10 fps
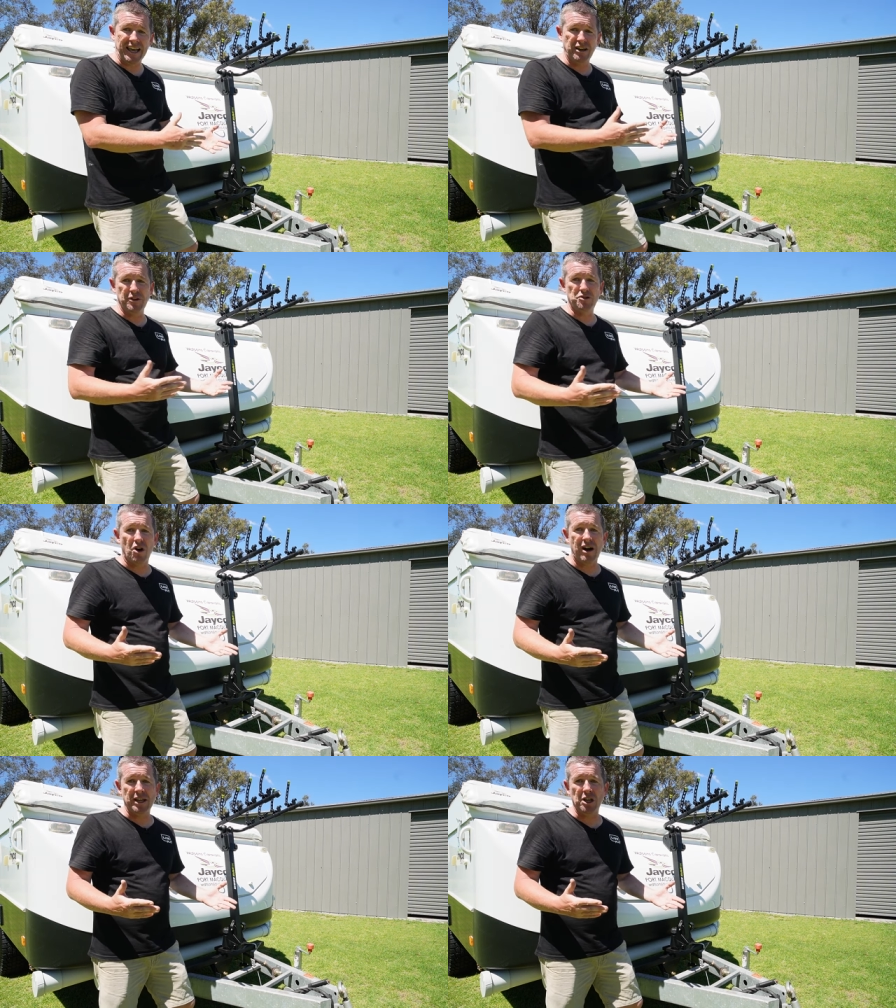And if you're
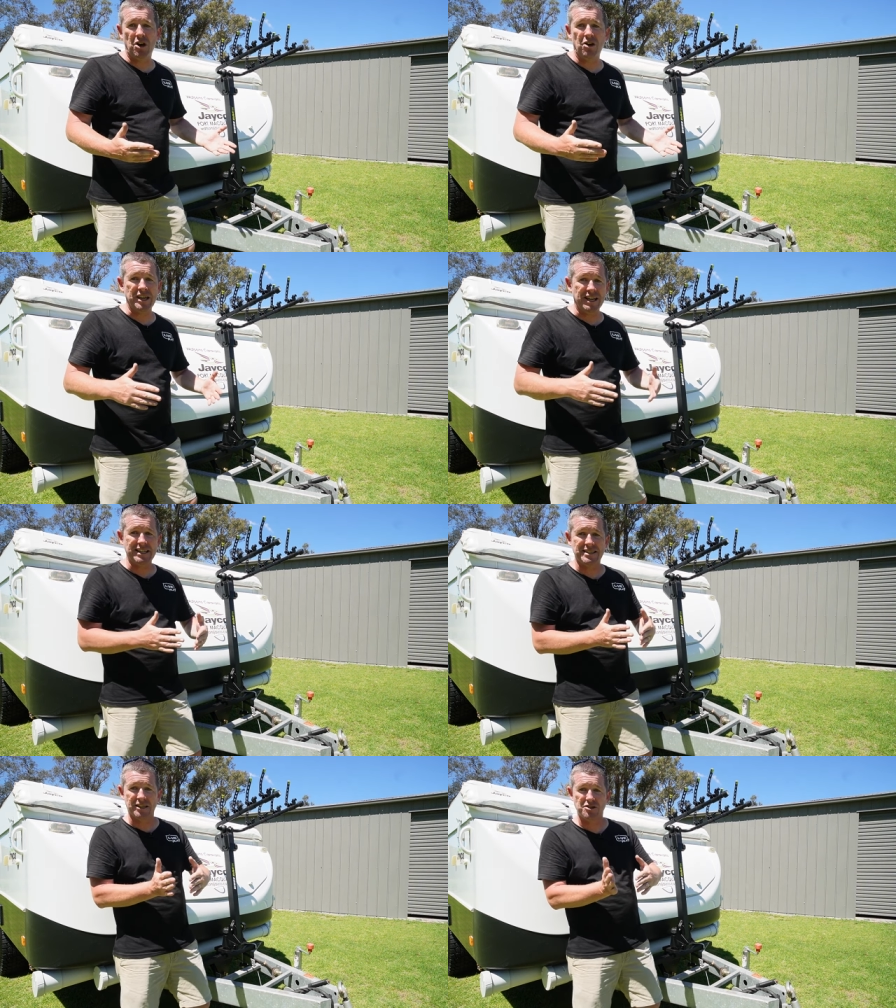driving along, you
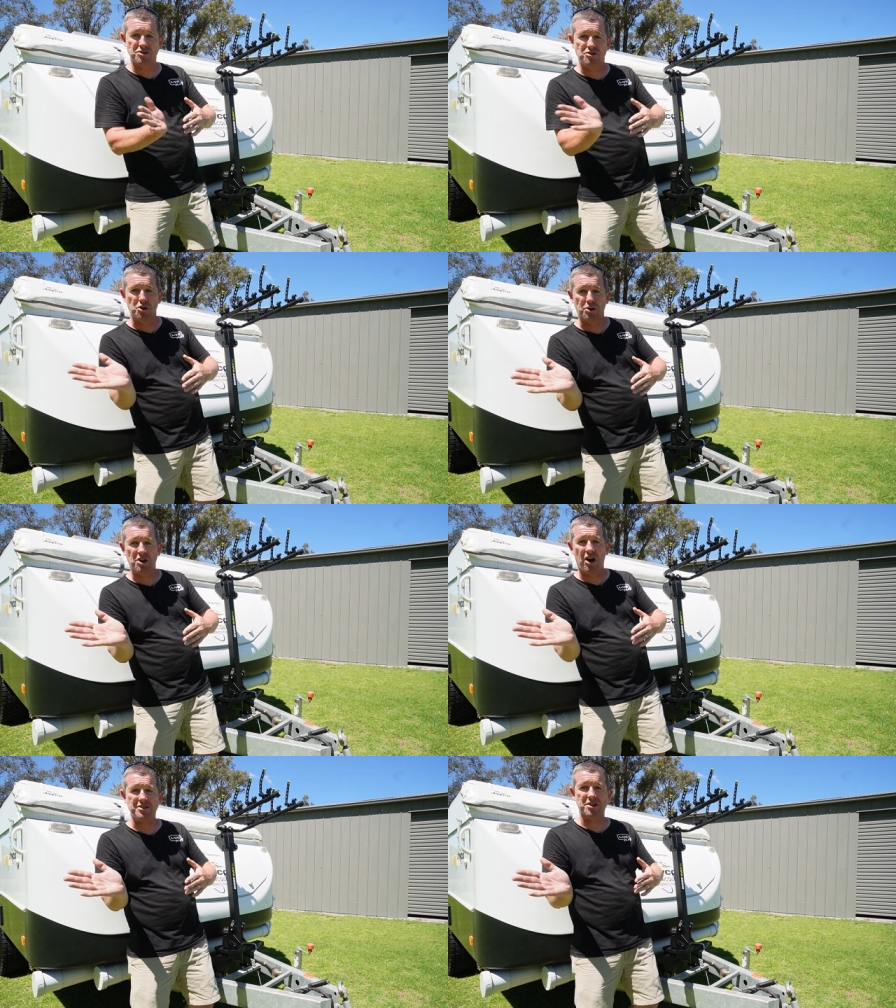need to do a
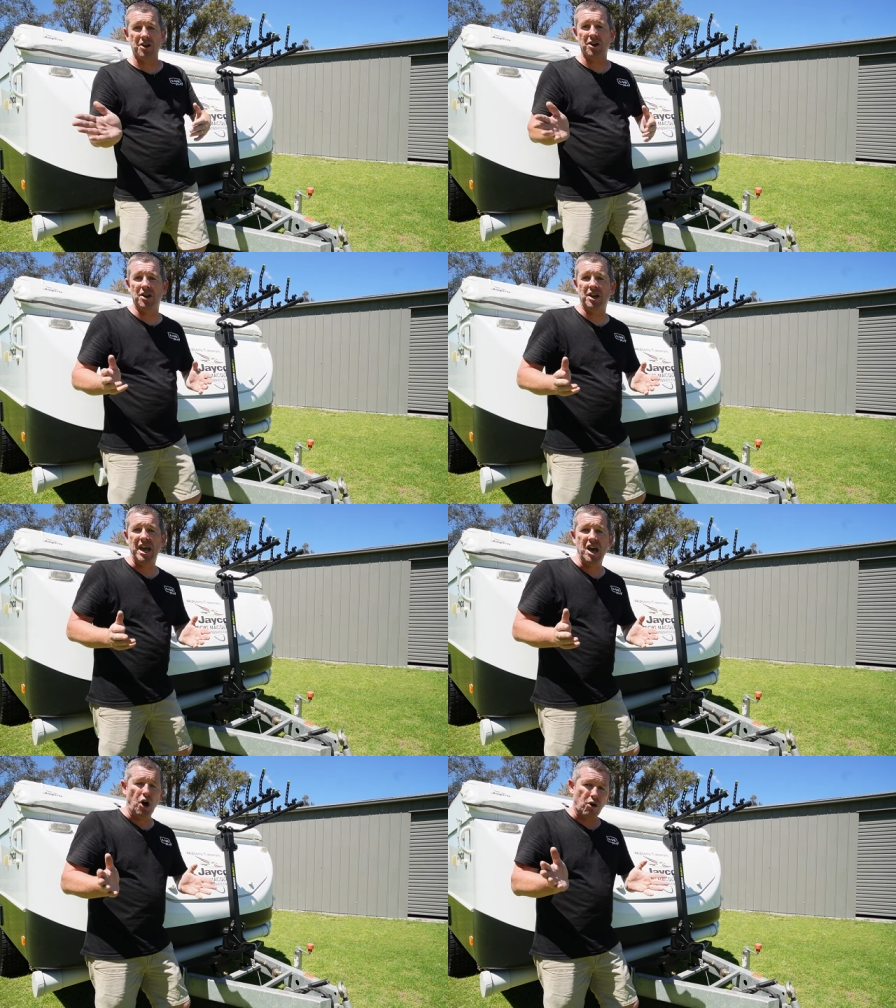tight turn
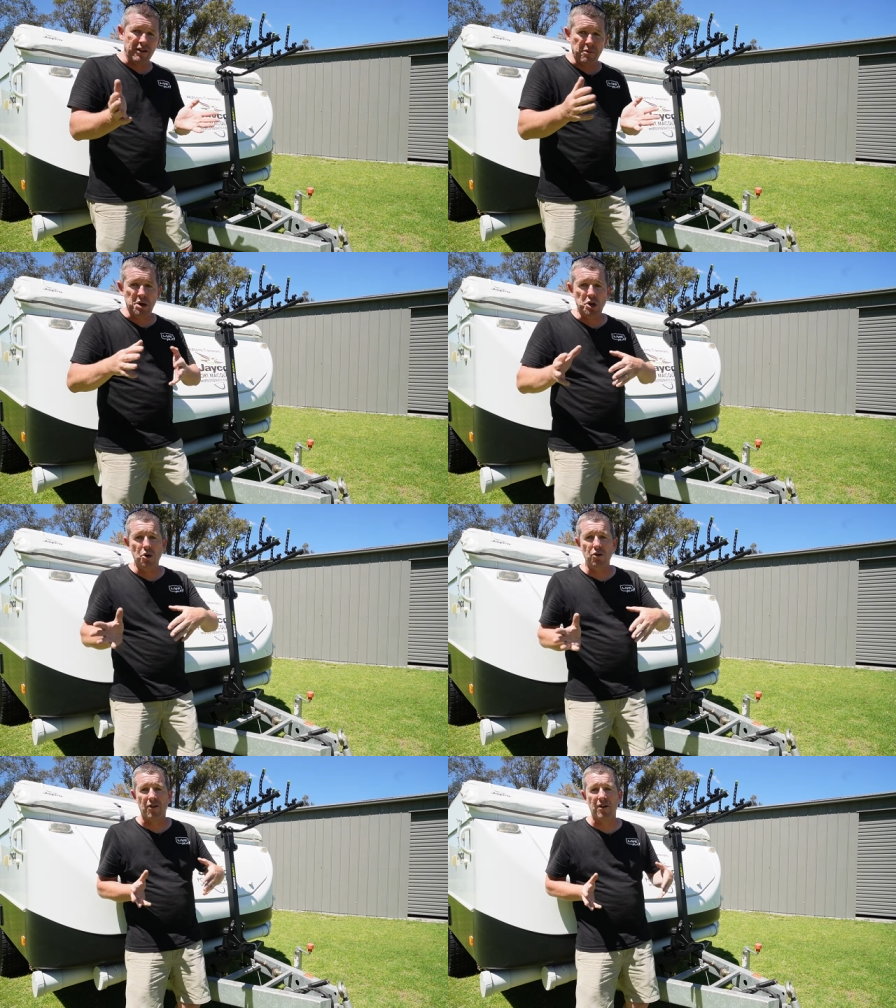or even
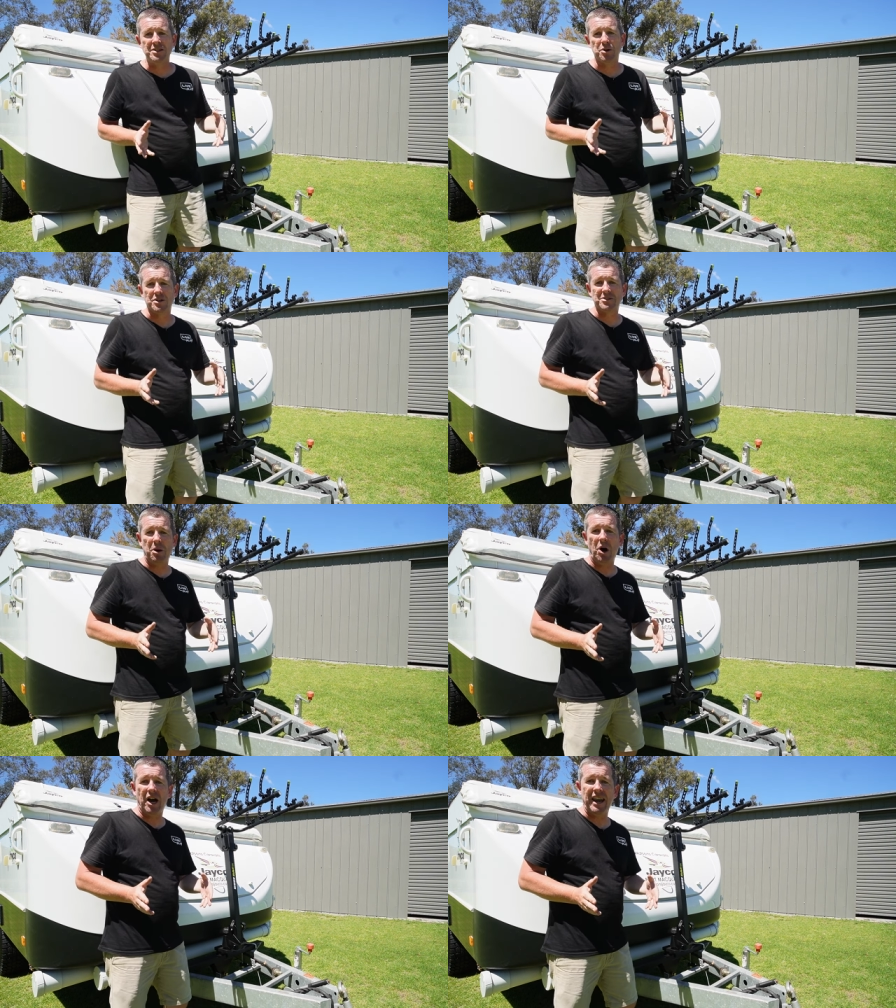maneuver into a
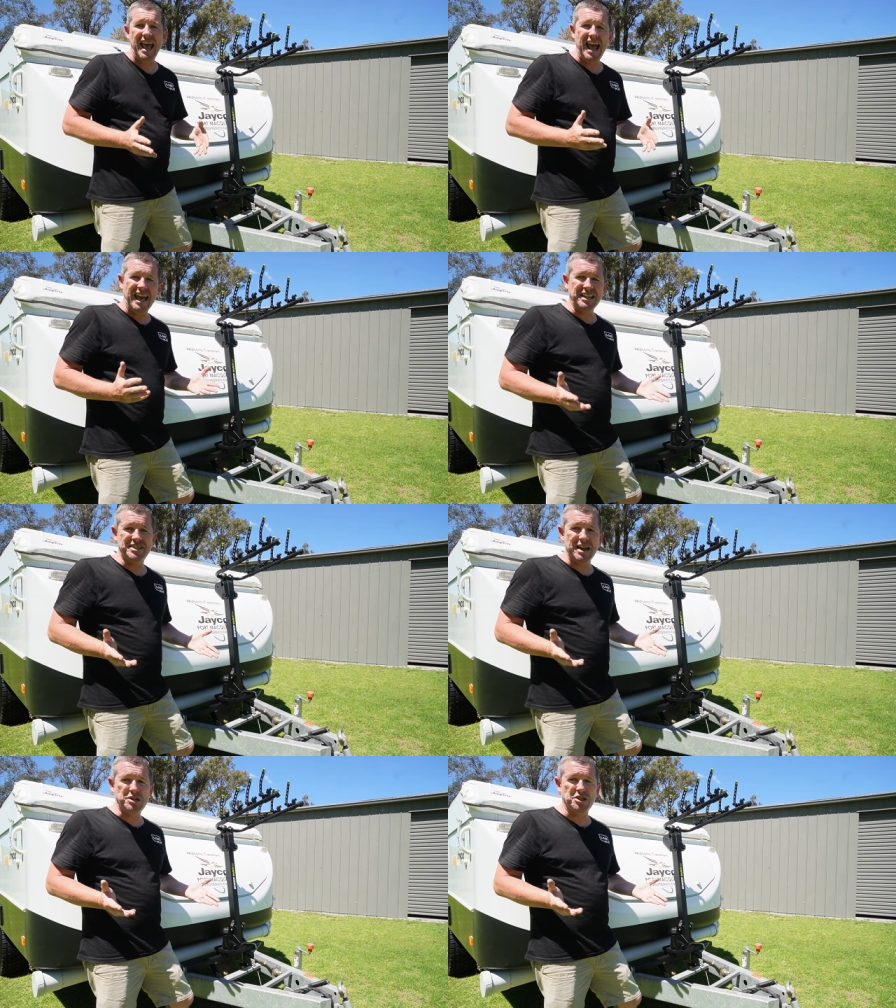spot and you
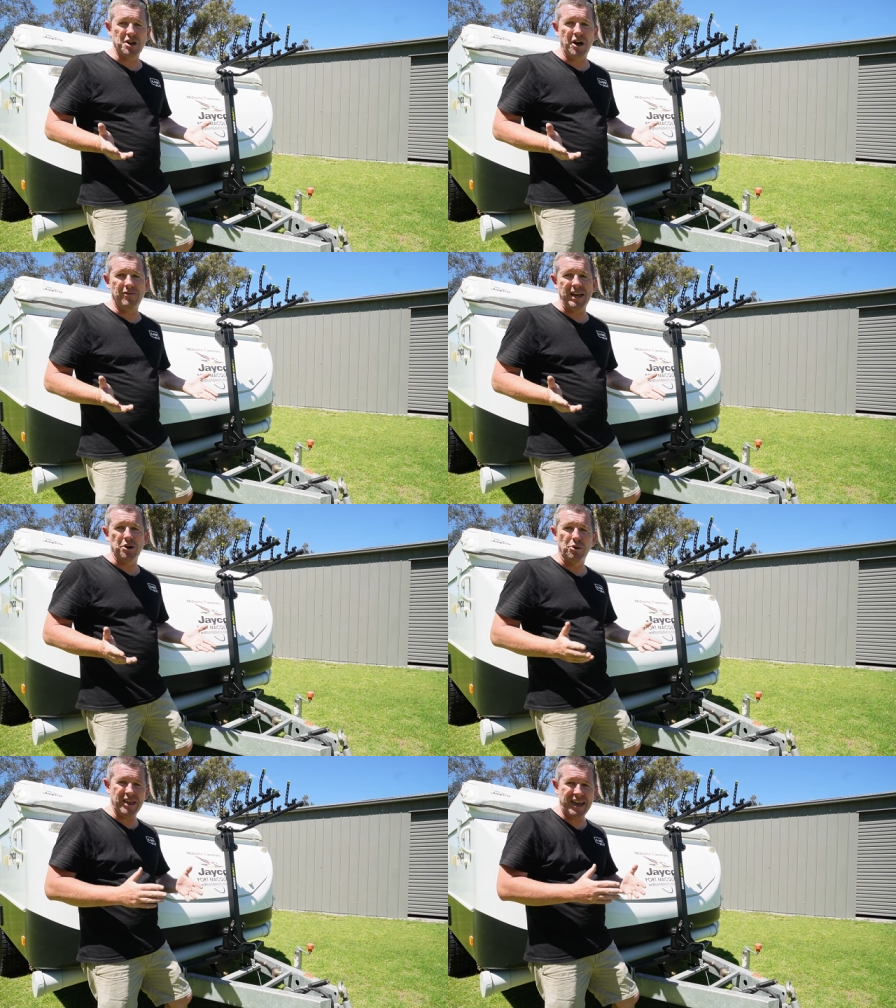damage your tow
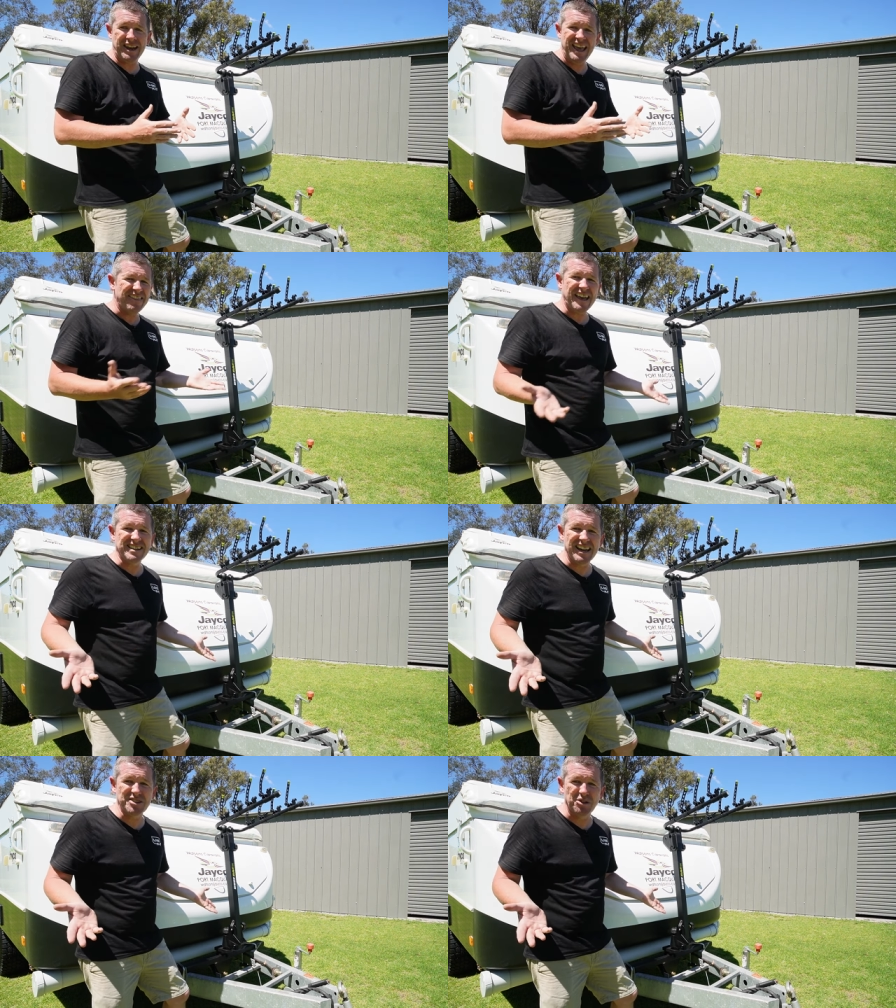vehicle, then that
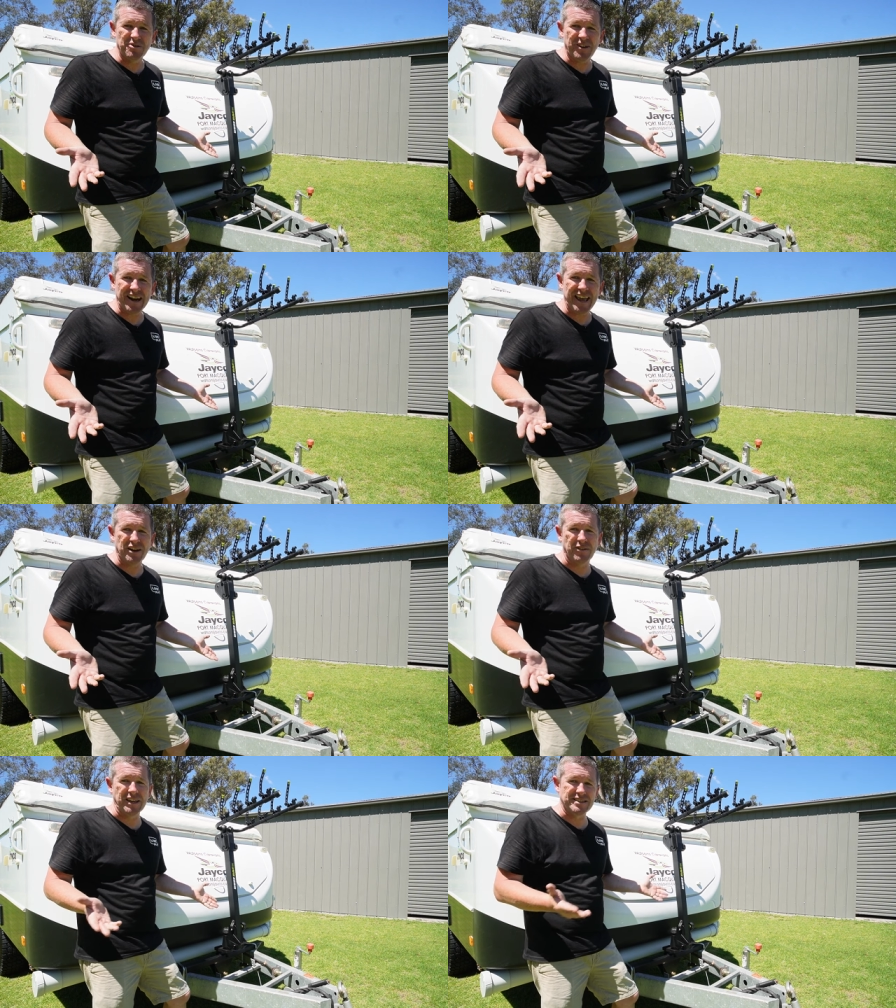takes all the fun out of it.